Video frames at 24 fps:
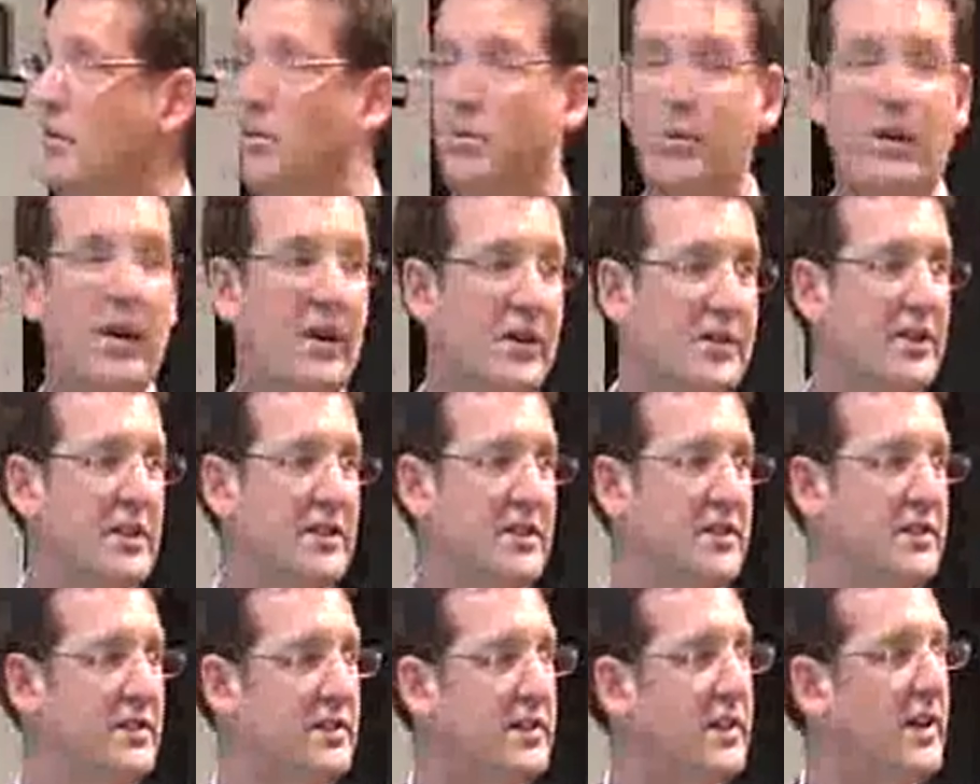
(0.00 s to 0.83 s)
with the
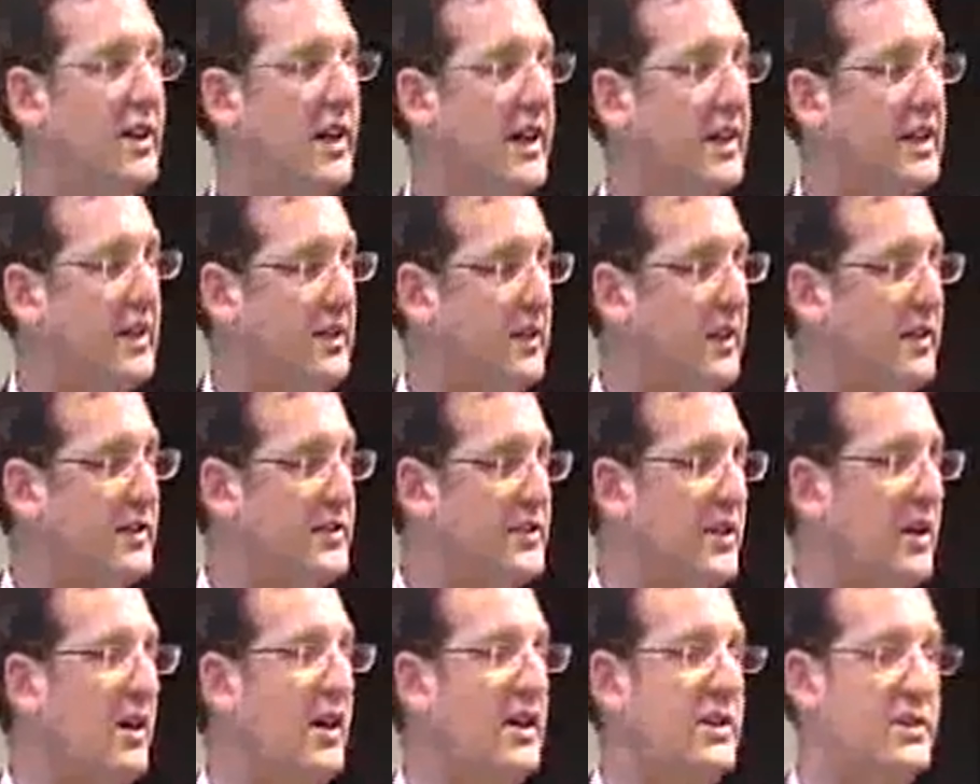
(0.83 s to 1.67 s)
number of processors
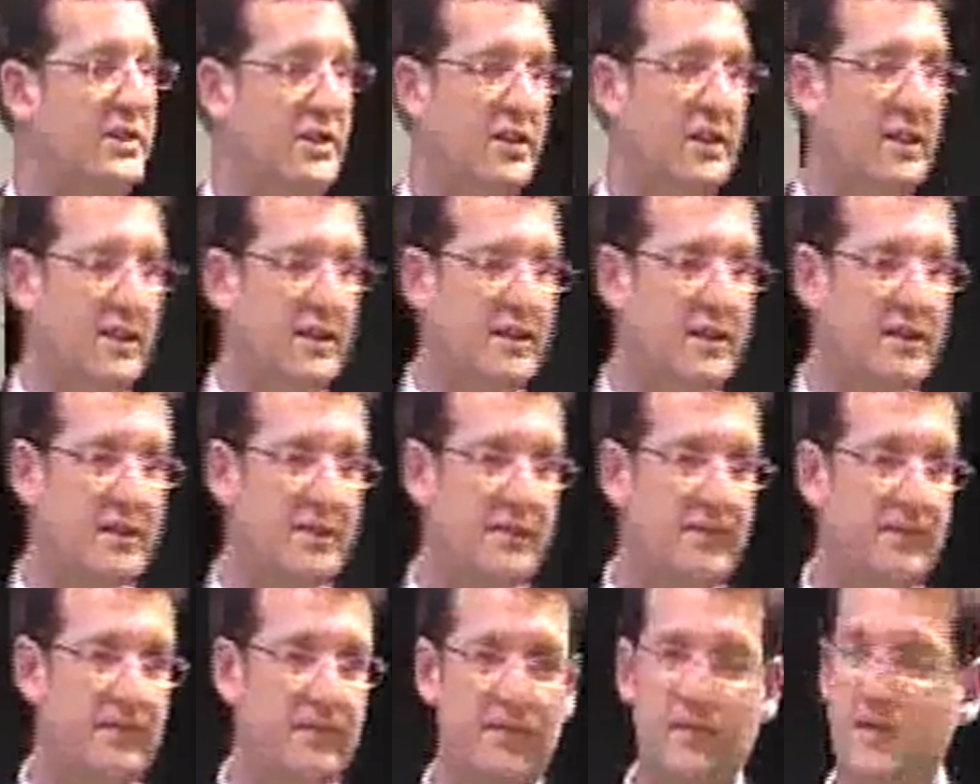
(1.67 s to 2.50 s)
that I can
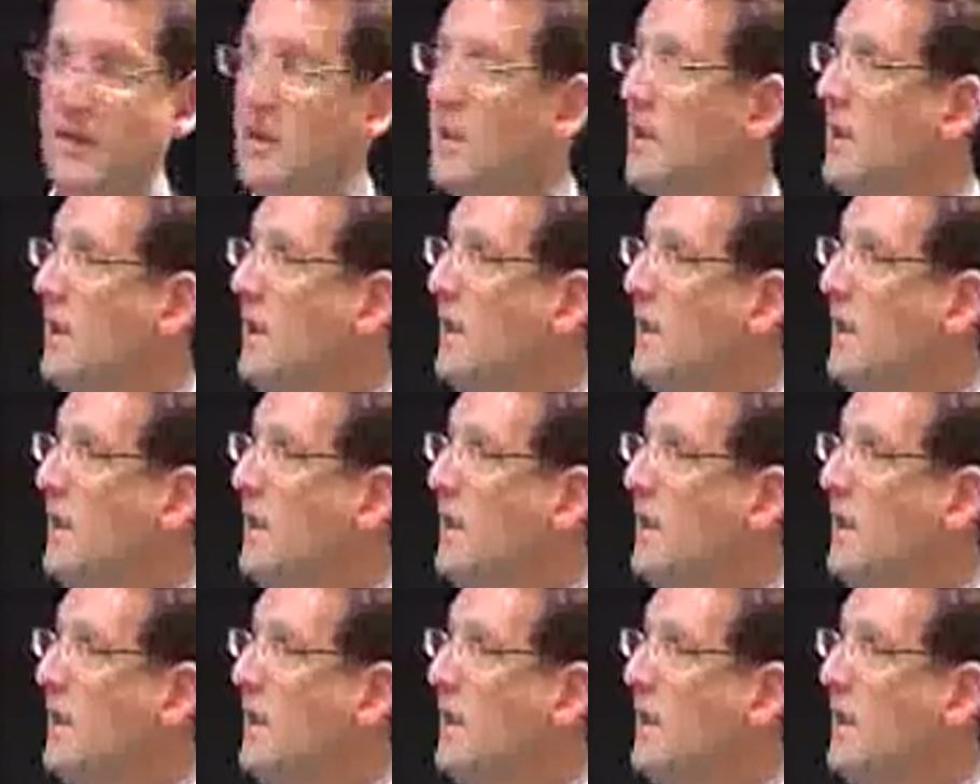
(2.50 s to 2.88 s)
assign to this.